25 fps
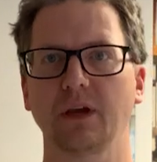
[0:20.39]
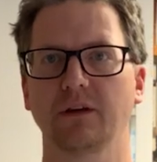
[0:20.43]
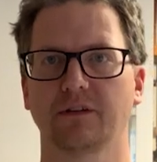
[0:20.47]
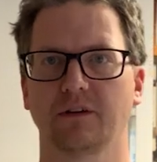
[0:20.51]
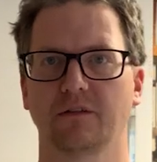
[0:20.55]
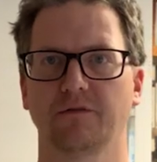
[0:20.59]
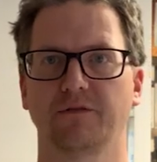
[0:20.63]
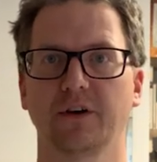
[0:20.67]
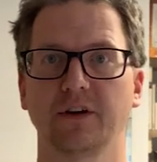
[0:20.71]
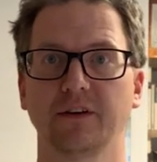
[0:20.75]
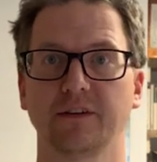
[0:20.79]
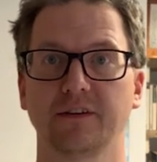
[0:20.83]

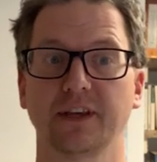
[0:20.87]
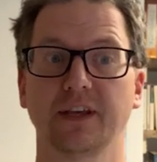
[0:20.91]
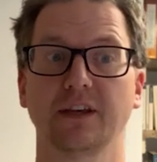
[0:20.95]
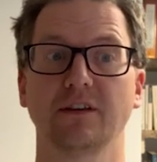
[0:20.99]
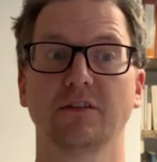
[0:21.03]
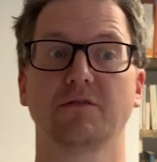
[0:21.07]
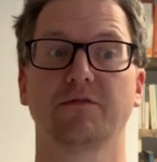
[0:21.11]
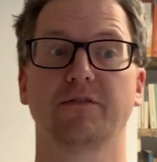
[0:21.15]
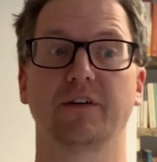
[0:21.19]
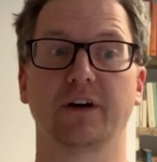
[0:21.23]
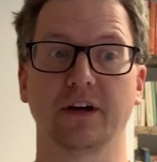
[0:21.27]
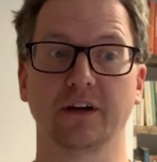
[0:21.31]
So first
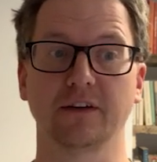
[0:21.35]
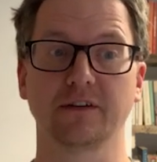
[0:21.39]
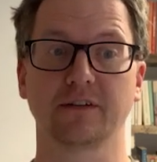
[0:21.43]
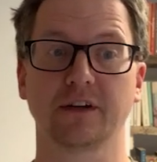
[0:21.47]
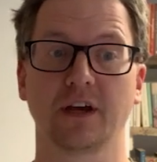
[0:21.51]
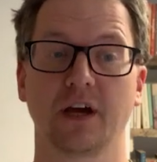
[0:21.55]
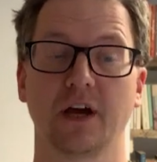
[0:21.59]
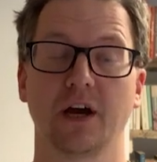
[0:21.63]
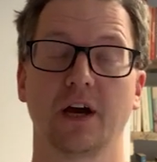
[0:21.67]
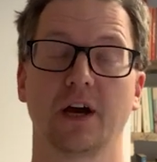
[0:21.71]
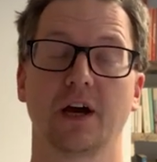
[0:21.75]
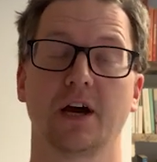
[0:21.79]
things
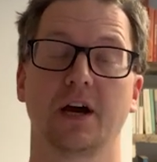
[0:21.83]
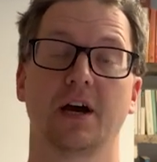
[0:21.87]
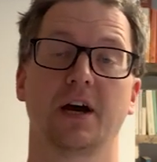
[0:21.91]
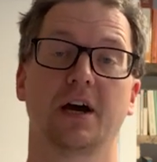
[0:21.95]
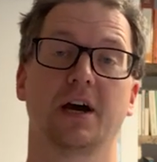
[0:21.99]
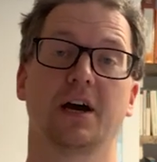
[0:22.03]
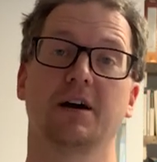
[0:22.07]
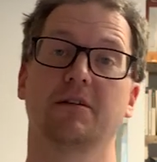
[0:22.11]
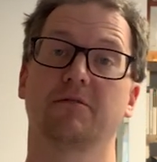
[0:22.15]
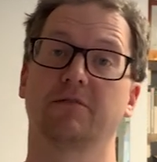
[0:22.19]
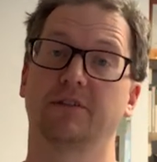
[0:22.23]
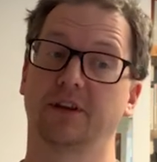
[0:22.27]
first,
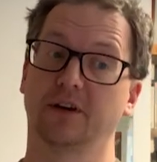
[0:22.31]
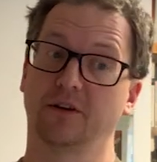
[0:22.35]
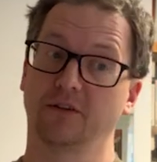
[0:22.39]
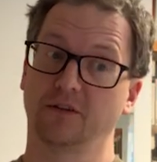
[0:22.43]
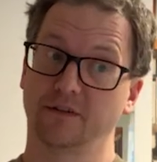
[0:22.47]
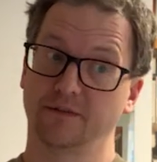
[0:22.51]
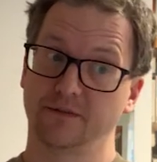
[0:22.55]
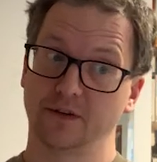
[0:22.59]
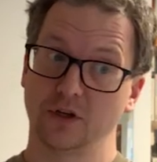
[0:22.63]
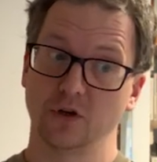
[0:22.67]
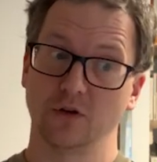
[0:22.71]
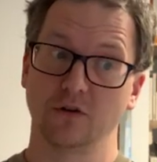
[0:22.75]
for
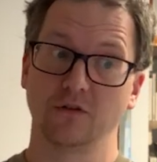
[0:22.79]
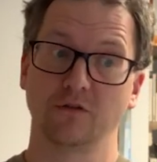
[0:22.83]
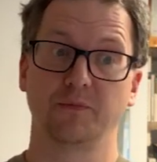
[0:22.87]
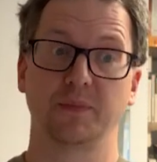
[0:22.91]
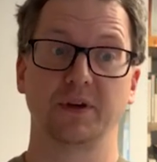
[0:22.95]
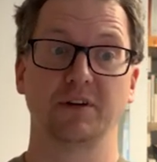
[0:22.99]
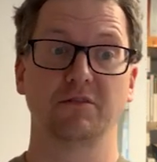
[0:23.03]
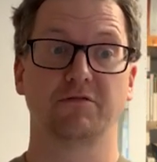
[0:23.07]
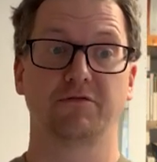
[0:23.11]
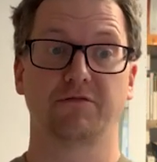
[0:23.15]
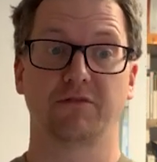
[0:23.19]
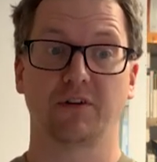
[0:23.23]
those of you who've
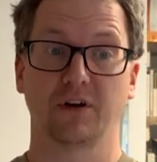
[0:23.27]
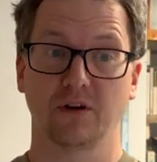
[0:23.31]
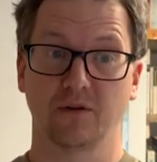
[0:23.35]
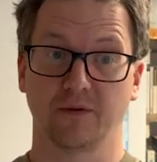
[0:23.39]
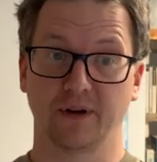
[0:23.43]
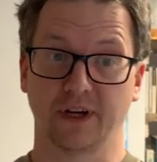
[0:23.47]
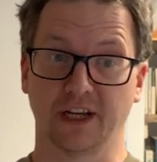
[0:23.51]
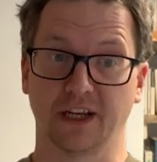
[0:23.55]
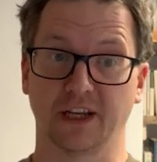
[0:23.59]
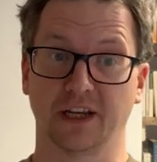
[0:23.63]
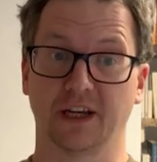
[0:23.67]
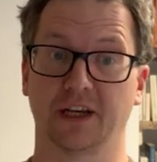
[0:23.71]
been
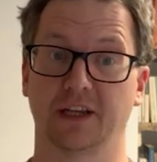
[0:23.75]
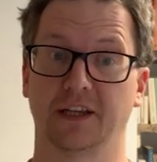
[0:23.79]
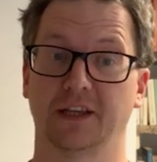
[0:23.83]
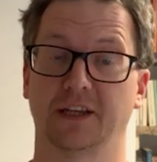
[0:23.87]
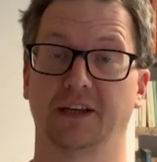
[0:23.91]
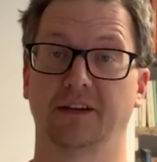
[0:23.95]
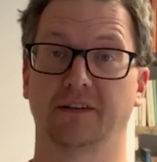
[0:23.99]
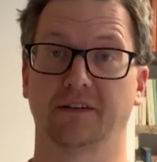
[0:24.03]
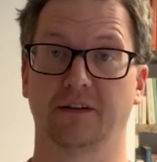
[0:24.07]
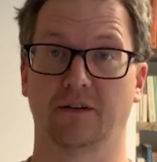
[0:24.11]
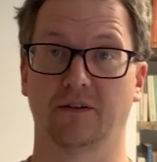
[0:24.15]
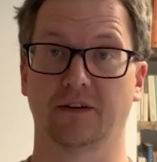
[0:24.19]
following
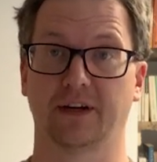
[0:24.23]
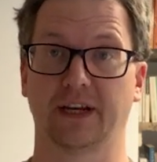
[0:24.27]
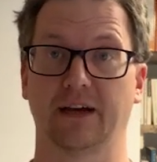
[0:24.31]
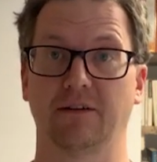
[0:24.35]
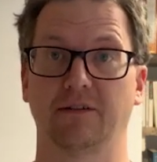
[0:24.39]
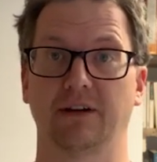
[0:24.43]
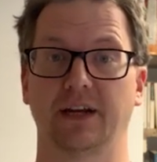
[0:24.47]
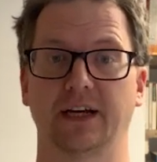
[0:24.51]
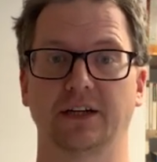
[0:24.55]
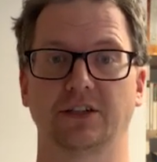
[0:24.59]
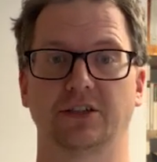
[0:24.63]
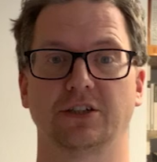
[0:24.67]
these
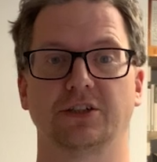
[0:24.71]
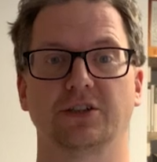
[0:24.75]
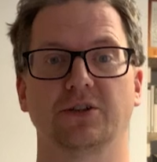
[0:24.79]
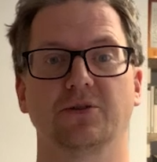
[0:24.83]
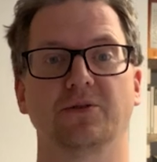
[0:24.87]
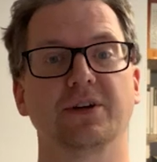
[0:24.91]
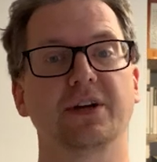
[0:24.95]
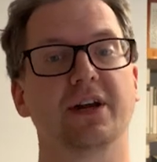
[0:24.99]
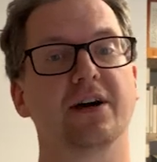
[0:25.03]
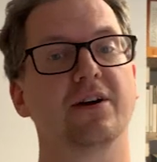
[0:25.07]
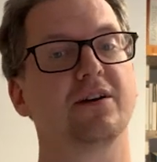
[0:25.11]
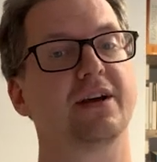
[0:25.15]
lockdown lectures,
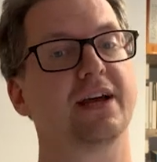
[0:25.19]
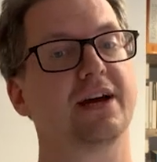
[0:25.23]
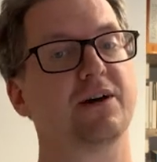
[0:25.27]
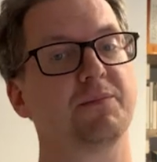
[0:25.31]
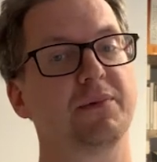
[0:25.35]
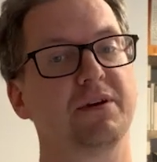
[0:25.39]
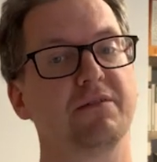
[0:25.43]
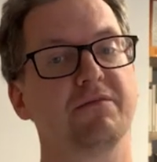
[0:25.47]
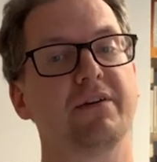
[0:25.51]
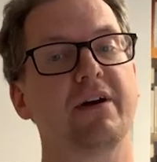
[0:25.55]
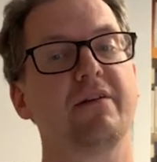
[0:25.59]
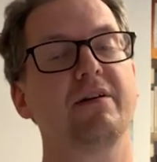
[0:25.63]
you'll no
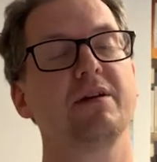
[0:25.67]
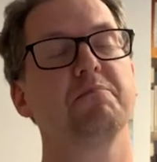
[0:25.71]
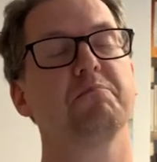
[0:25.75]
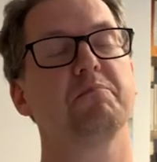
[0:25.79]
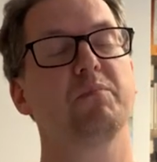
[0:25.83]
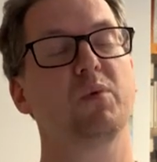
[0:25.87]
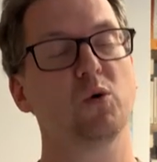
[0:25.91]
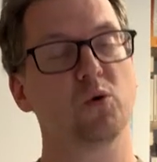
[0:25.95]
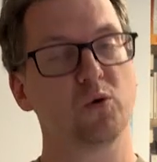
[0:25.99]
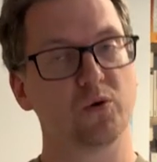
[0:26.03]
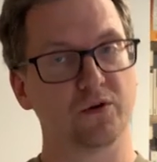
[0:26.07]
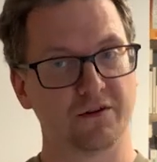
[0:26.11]
doubt be very
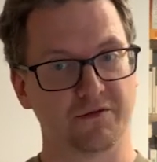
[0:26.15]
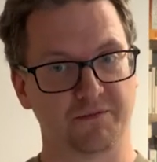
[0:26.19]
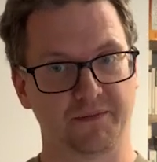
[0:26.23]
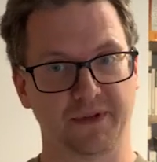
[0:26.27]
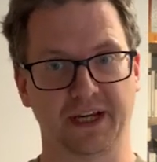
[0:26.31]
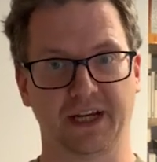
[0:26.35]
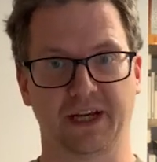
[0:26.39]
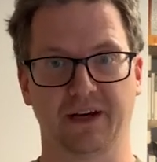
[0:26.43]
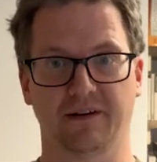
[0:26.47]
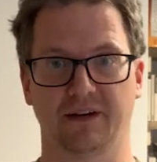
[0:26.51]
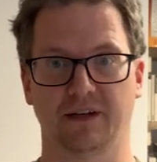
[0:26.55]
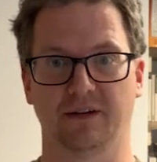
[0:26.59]
bored of
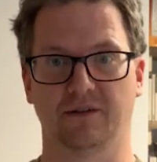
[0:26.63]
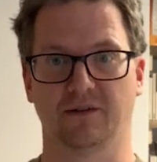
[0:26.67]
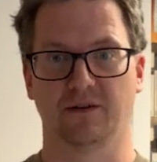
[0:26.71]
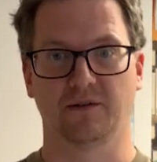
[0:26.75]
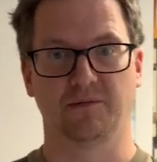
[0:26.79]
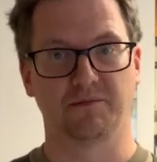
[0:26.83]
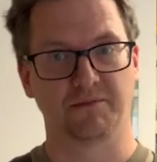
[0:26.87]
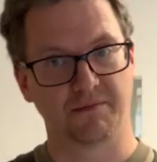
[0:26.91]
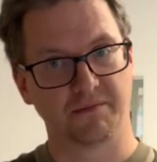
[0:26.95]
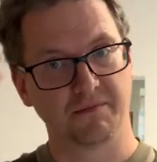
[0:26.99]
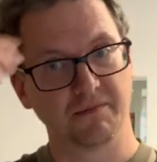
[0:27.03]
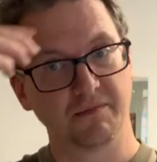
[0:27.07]
me going
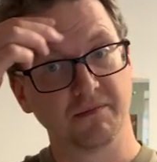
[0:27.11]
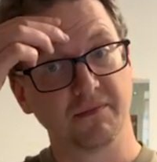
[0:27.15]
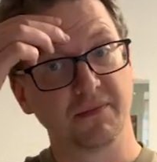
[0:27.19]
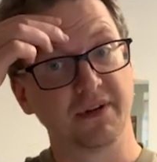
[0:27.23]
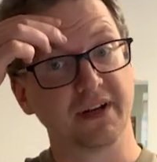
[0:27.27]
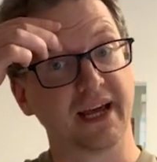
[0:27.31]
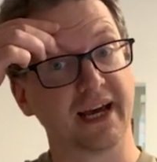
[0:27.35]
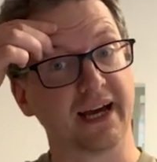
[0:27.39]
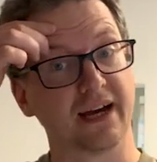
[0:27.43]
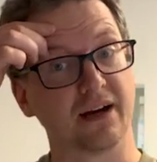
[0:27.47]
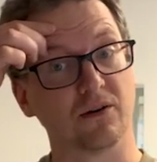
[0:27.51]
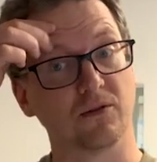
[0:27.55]
on
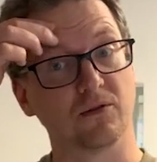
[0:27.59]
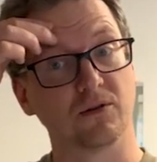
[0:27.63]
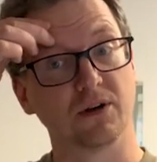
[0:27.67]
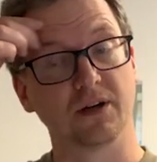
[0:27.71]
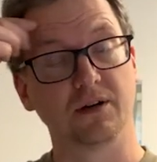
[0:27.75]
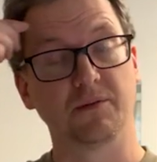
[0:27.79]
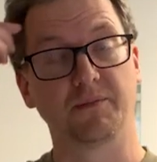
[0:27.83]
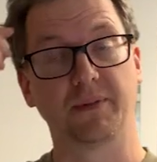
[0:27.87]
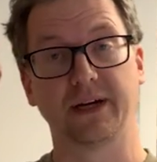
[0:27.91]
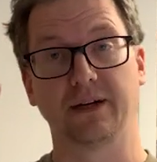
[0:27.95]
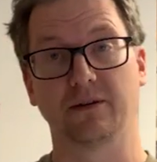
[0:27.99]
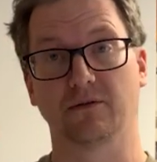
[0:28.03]
now
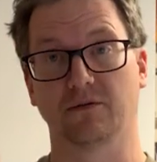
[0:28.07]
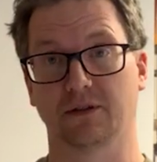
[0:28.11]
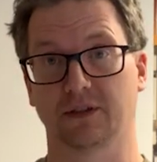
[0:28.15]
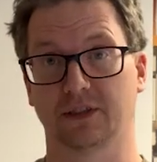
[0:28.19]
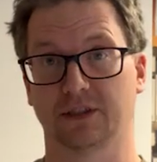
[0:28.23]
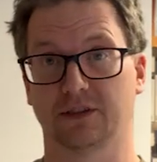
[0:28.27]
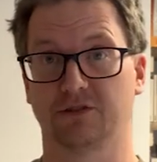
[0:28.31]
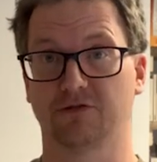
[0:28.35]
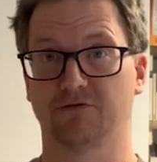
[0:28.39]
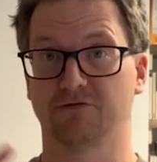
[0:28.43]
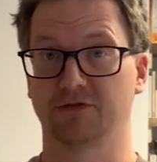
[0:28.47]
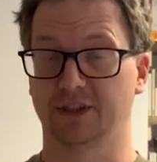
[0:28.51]
about
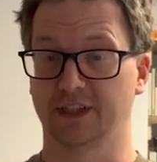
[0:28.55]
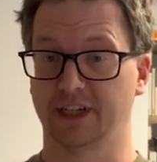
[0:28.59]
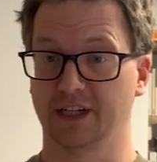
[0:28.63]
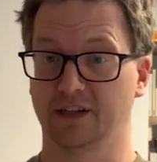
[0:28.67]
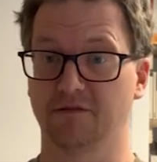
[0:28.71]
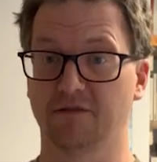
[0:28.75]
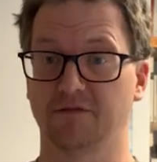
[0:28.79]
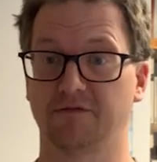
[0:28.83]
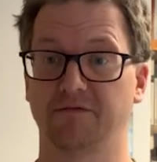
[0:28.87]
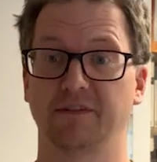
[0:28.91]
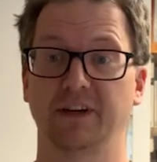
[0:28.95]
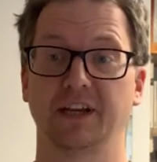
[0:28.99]

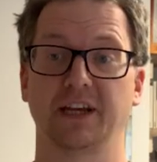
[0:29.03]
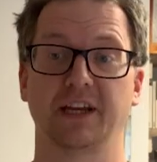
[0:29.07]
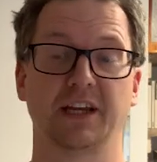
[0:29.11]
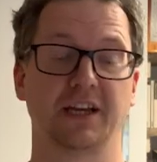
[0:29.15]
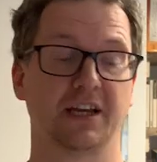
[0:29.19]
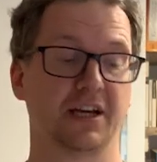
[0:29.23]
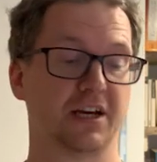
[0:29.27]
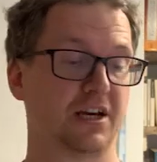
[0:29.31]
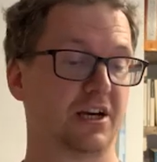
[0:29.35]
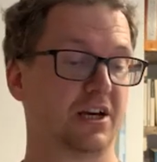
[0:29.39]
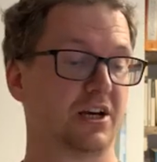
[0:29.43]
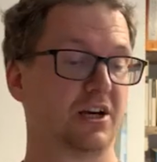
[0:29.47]

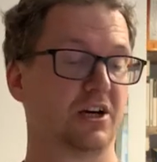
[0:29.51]
stratigraphy,